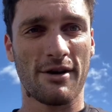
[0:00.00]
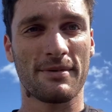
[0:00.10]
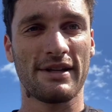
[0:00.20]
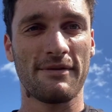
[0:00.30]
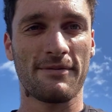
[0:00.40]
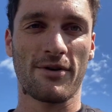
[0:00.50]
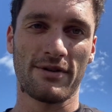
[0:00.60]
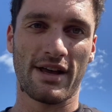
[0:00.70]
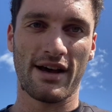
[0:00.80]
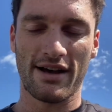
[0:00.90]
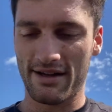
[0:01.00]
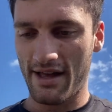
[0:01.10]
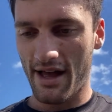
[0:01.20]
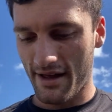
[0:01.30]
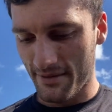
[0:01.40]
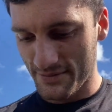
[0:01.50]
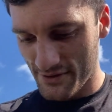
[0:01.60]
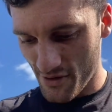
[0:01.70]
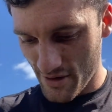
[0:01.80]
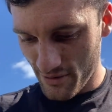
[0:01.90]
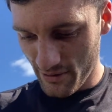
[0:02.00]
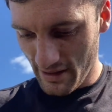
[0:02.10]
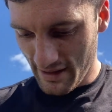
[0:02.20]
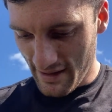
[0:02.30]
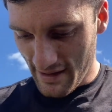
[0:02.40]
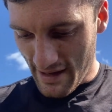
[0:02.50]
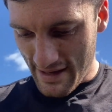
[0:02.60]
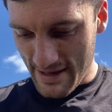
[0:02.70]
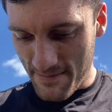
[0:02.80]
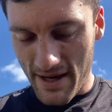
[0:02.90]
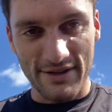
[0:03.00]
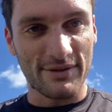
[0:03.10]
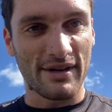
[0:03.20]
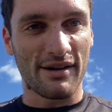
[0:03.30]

I'm going to leave the phone in the car, so I'll get back to it.